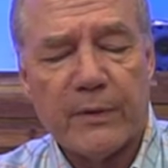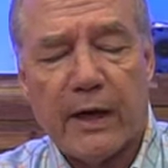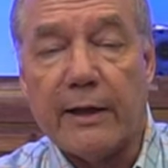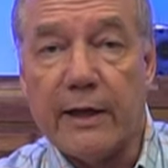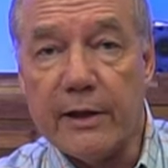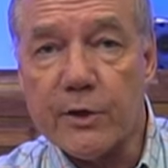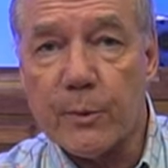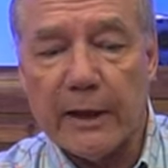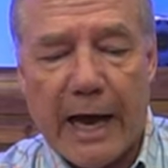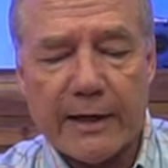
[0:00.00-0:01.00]
and then this
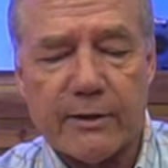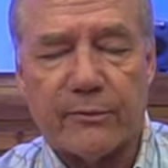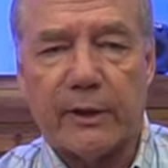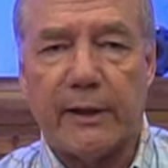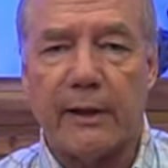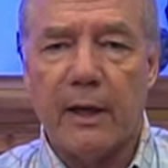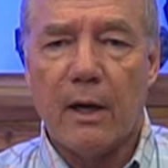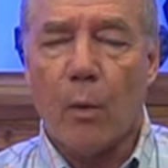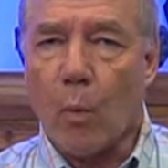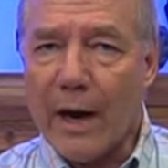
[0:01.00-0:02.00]
will actively
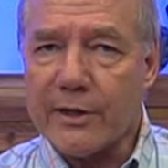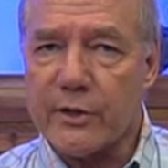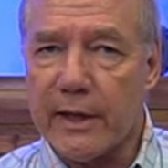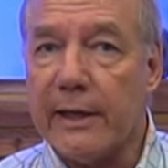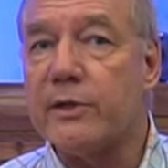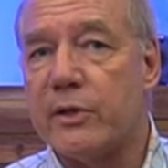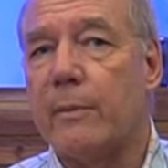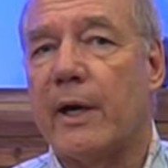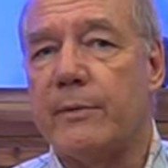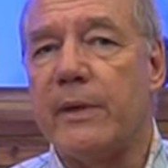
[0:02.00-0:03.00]
watch that H D
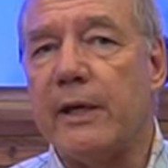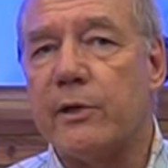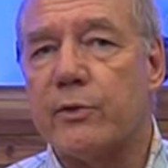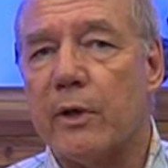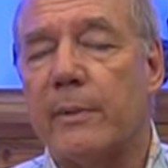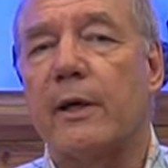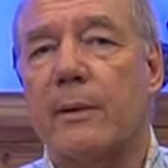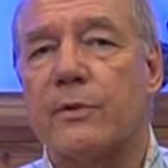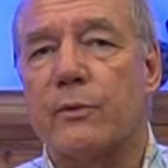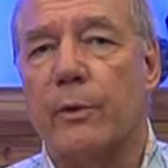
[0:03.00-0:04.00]
M I media stream that
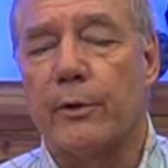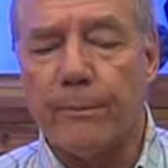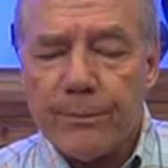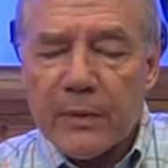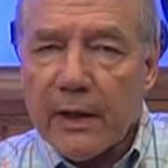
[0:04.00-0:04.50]
comes through,